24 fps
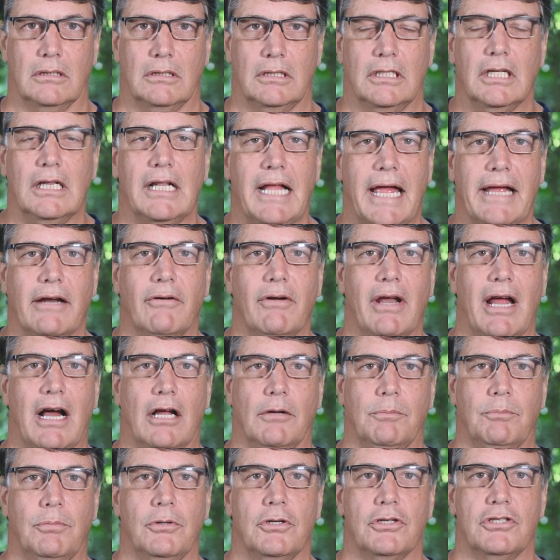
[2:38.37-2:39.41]
Little angry
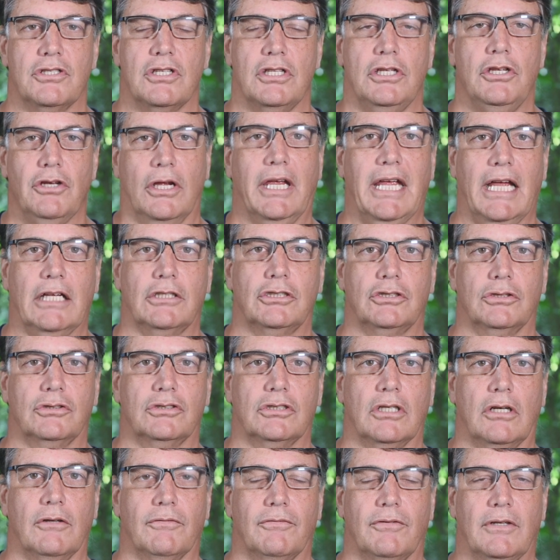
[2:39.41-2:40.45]
outbursts, and you catch
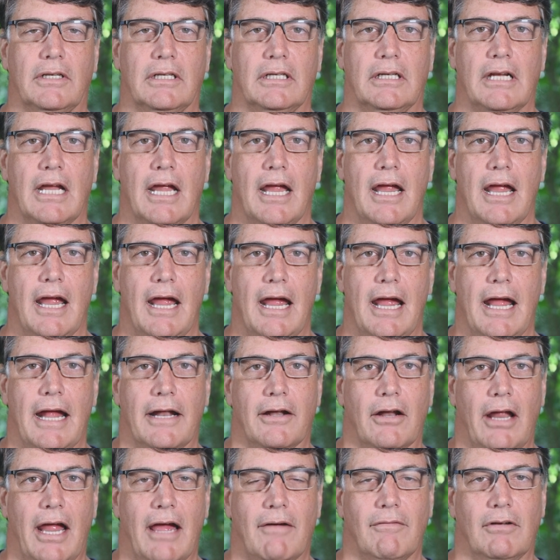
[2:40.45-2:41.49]
yourself and,
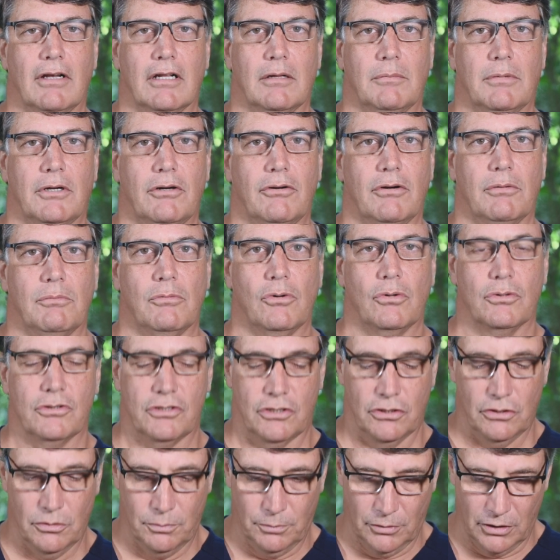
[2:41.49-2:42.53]
and have a little bit of
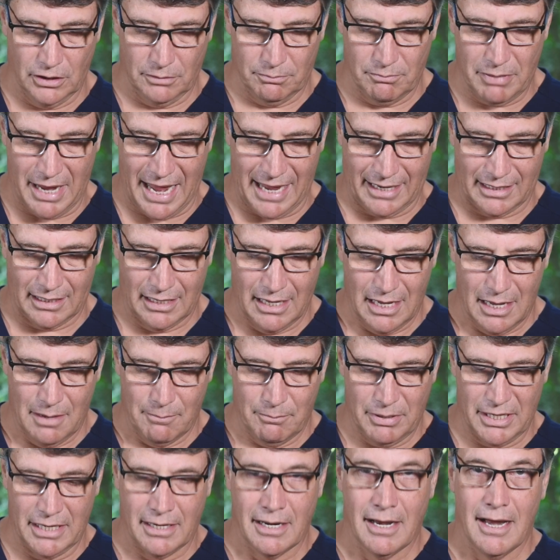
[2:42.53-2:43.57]
remorse and you pull it back.
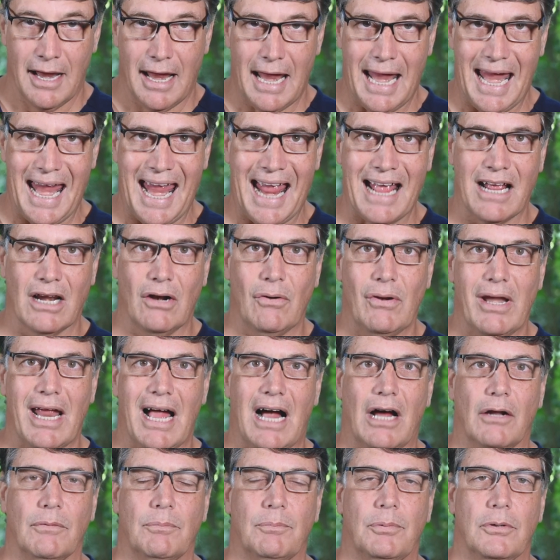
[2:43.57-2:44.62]
But angry
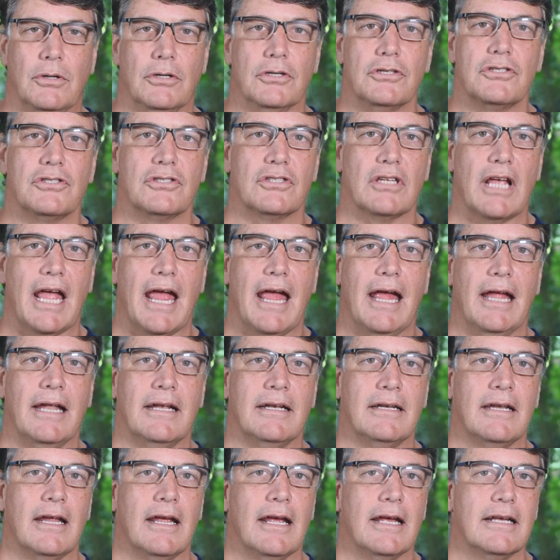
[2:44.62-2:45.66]
outbursts,
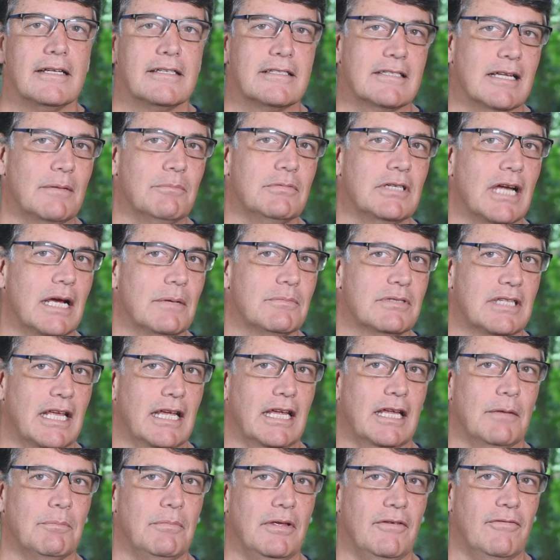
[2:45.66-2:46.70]
and sometimes
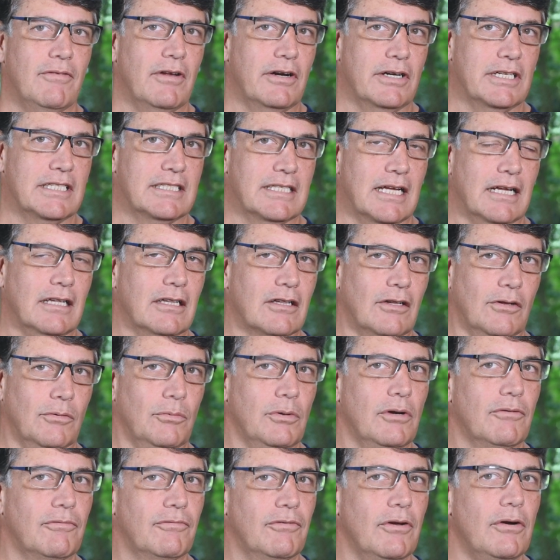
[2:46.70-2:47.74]
they can be very subtle.
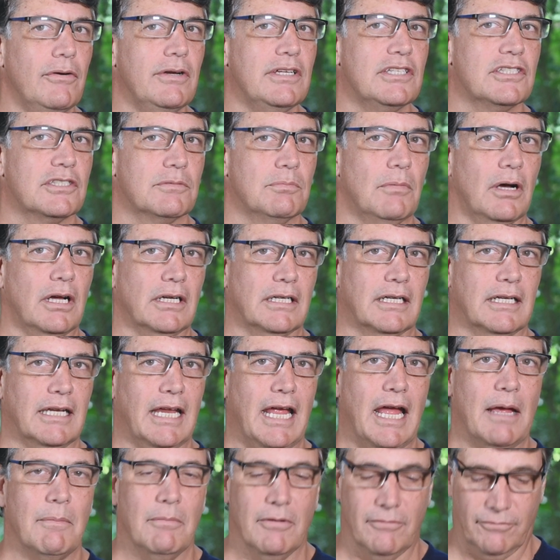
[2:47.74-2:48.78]
We're very smart at
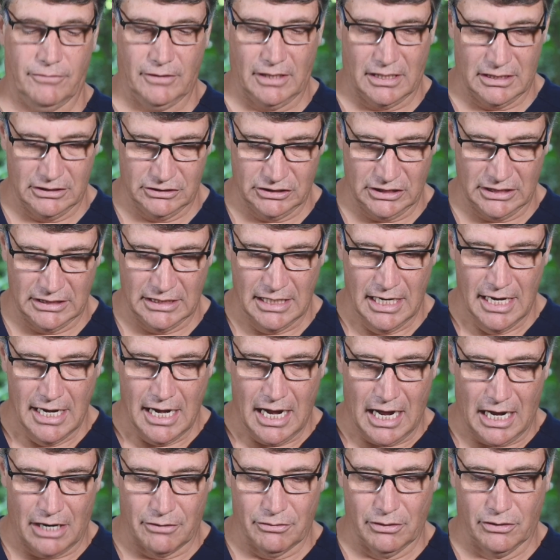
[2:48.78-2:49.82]
camouflaging
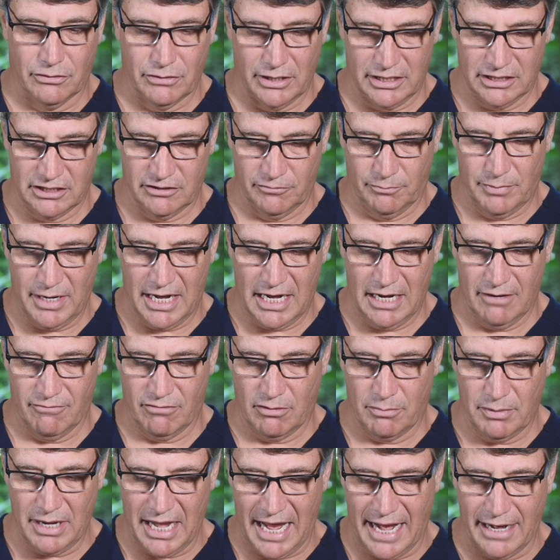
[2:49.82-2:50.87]
our aggressive
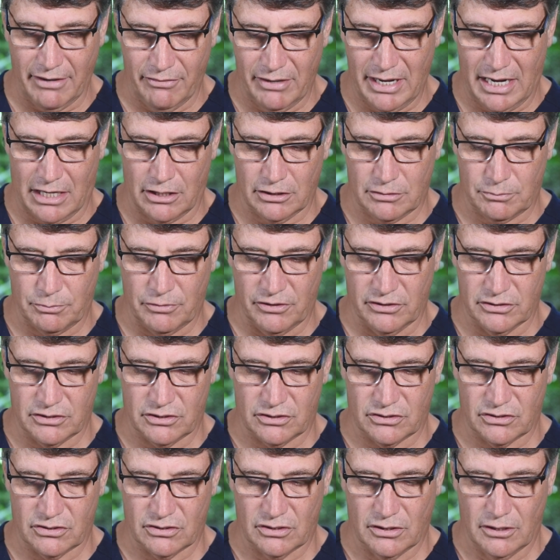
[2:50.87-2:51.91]
behavior, but angry
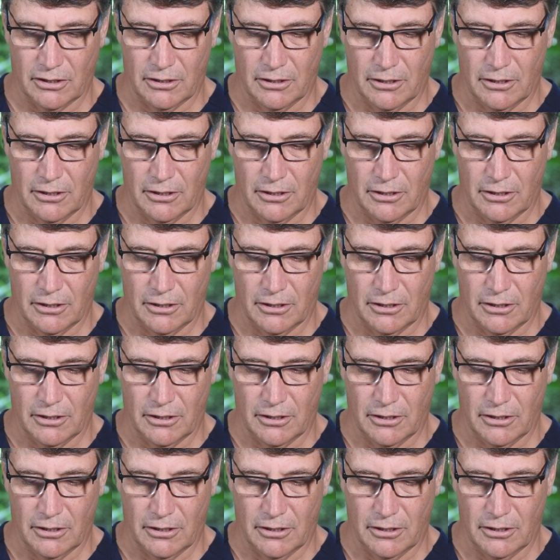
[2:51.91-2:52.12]
outbursts,